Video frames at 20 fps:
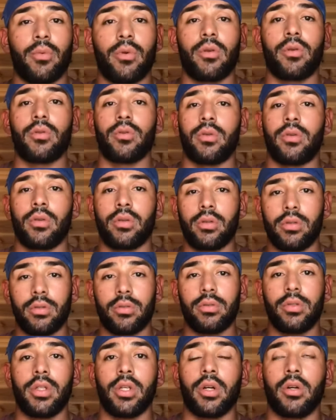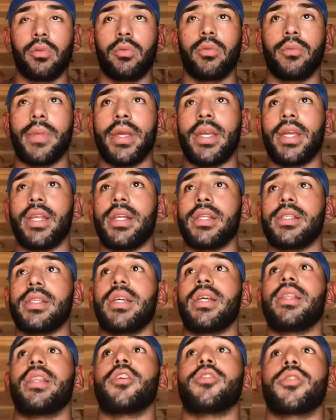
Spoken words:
We'll make it easy.